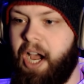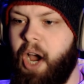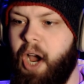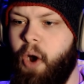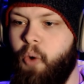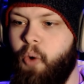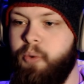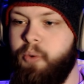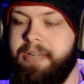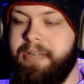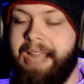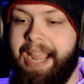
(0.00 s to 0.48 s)

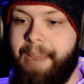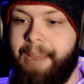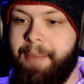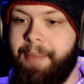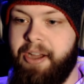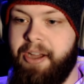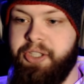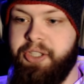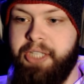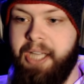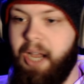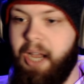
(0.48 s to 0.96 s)
Oh, damn,
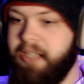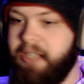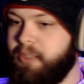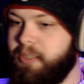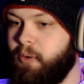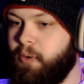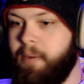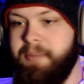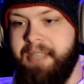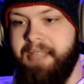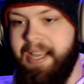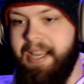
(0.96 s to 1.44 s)
there she goes.
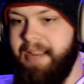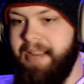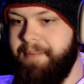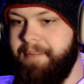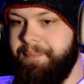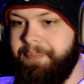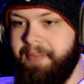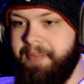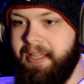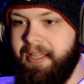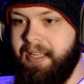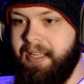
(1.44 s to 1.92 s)
See what I'm saying?